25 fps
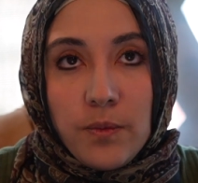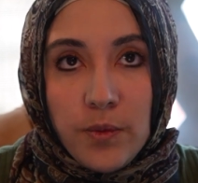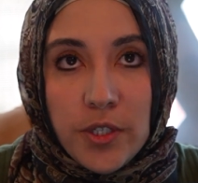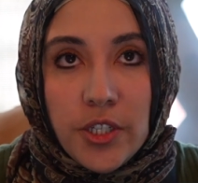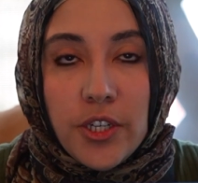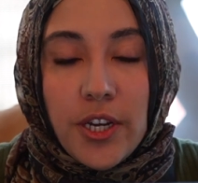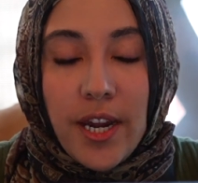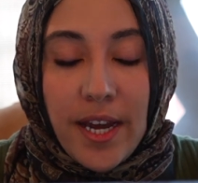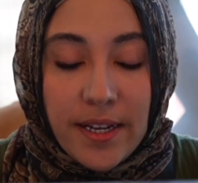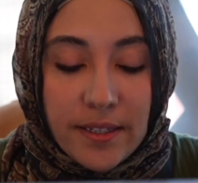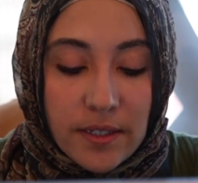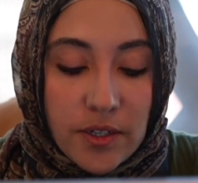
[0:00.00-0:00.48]
we
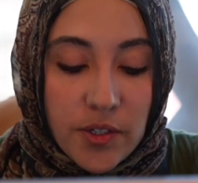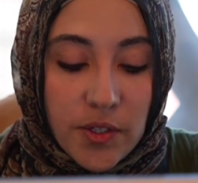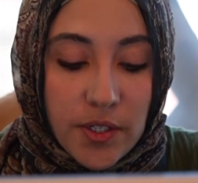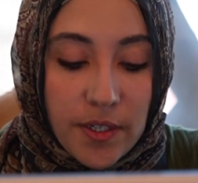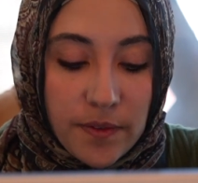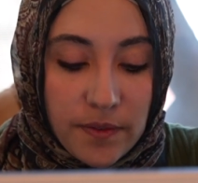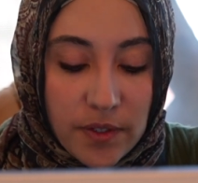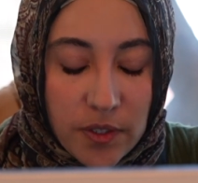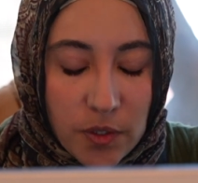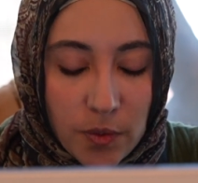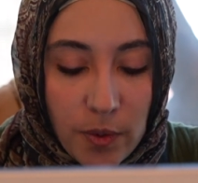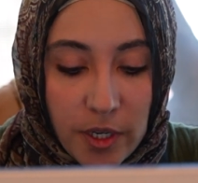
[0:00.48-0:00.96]
should ask
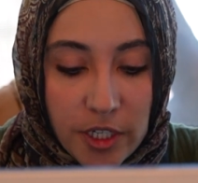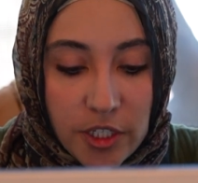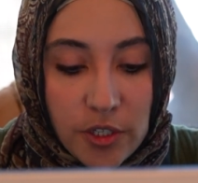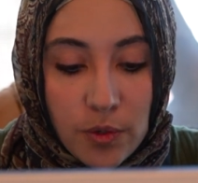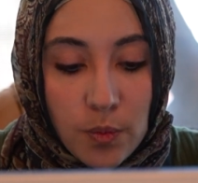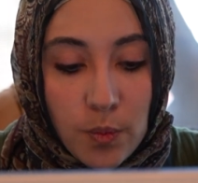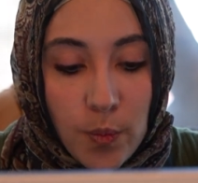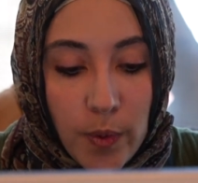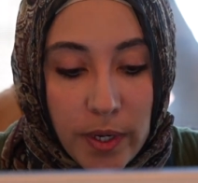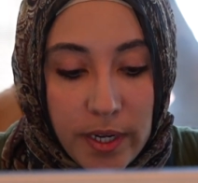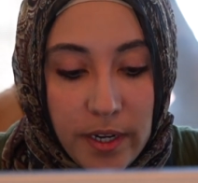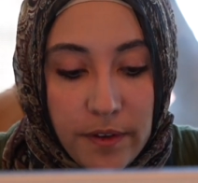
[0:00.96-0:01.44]
ourselves this
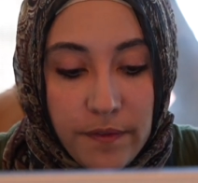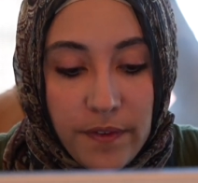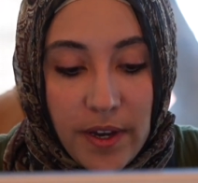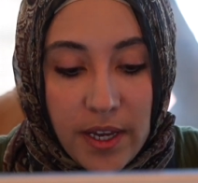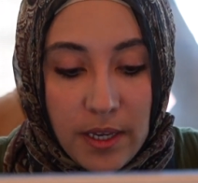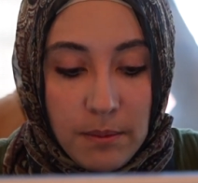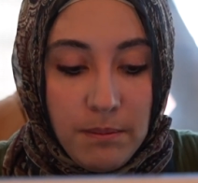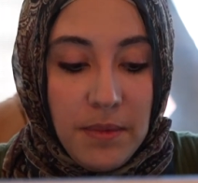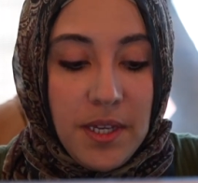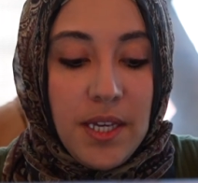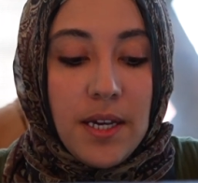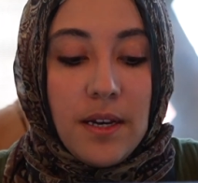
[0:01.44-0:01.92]
question, what if
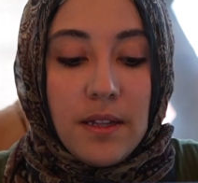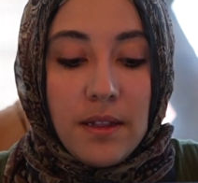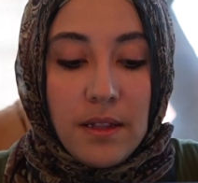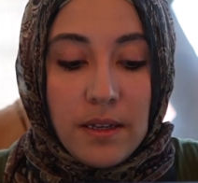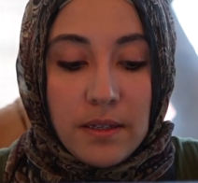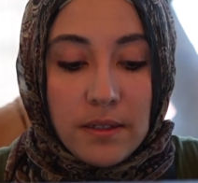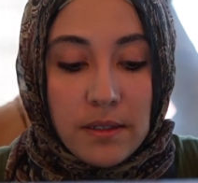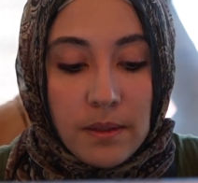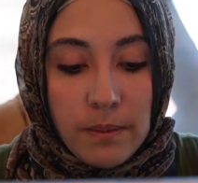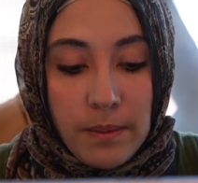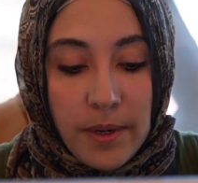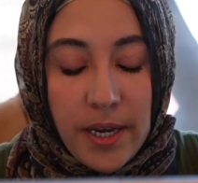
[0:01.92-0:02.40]
I meet
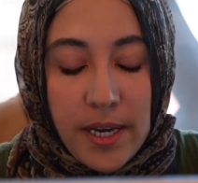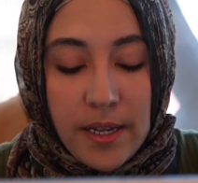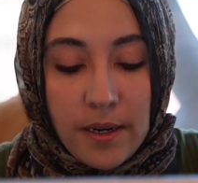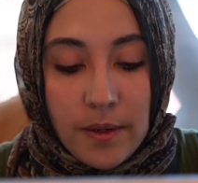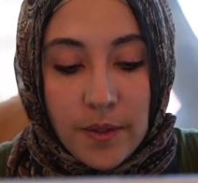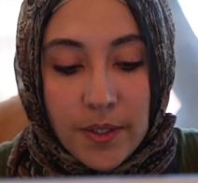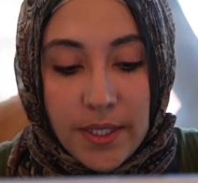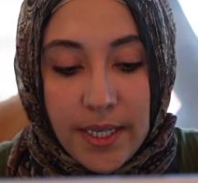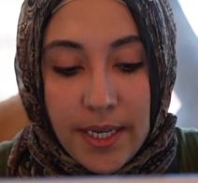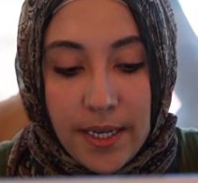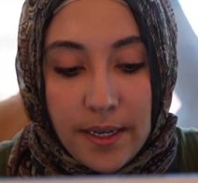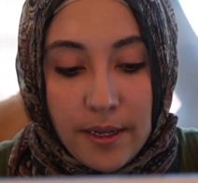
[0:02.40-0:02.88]
Allah
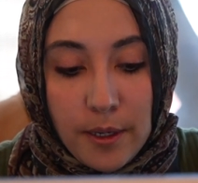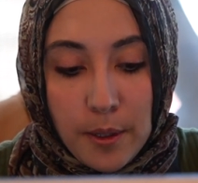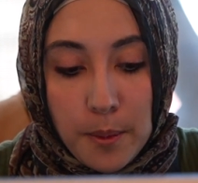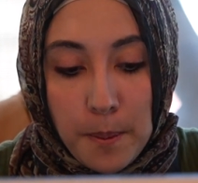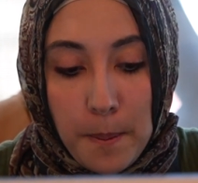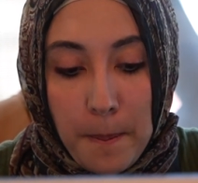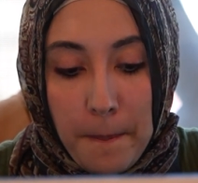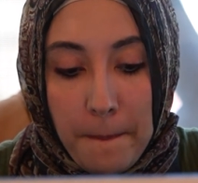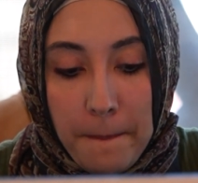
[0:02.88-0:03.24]
subhanahu wa ta'ala